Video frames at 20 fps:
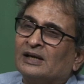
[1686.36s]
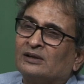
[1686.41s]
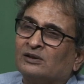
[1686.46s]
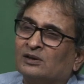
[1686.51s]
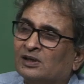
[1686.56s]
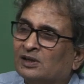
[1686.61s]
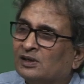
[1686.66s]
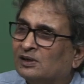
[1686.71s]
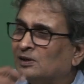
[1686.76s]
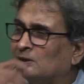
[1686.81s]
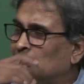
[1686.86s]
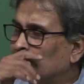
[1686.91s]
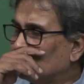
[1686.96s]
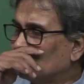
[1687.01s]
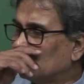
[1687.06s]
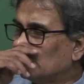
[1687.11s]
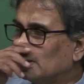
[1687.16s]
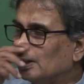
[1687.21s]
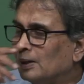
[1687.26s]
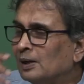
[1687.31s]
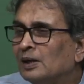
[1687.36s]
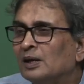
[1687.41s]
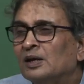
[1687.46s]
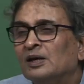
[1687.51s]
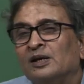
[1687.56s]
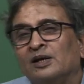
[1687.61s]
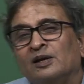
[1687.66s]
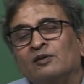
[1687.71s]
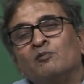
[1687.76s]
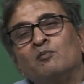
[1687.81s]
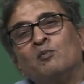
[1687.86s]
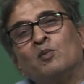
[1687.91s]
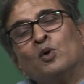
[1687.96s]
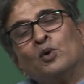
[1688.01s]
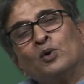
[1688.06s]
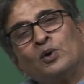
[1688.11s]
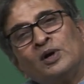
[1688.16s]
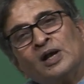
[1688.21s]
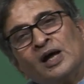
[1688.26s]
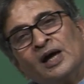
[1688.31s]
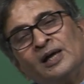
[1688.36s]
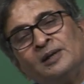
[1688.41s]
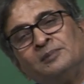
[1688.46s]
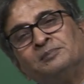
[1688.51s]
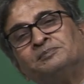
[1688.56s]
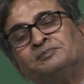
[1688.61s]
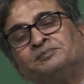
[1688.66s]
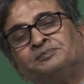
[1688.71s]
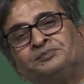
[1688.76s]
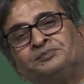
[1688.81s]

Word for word: actually give more time